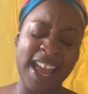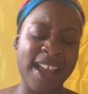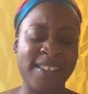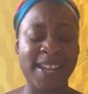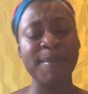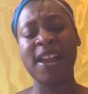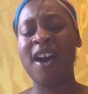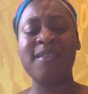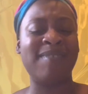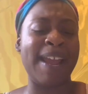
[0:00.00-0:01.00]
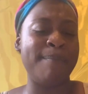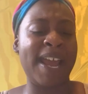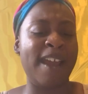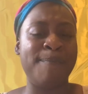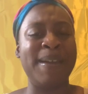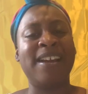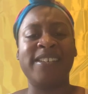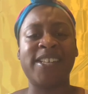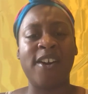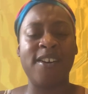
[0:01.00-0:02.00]
some of y'all, they may be
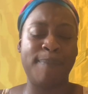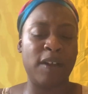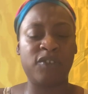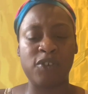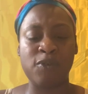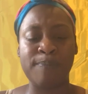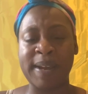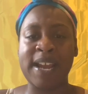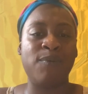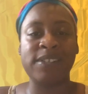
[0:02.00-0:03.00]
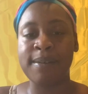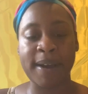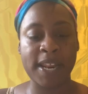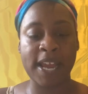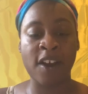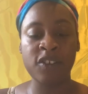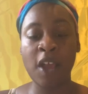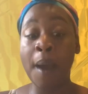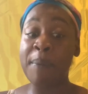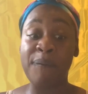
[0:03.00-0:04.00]
concerned about you being with somebody else,
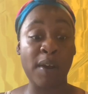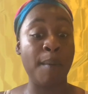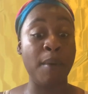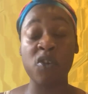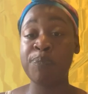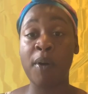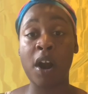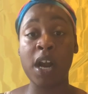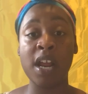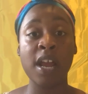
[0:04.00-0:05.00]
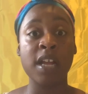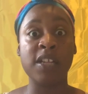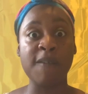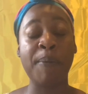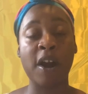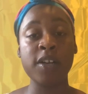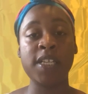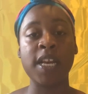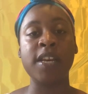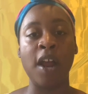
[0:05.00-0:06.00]
but for the most part, this
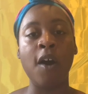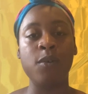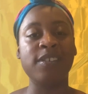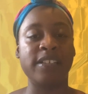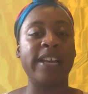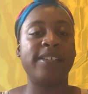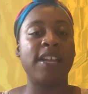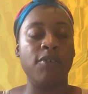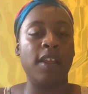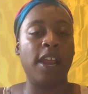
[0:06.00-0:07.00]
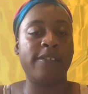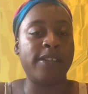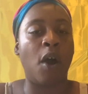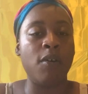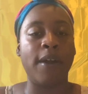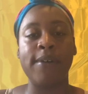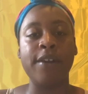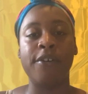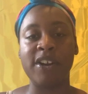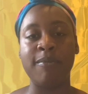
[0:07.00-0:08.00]
person knows that they still stole your
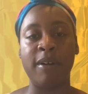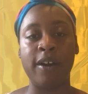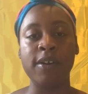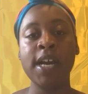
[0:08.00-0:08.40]
energy, bro.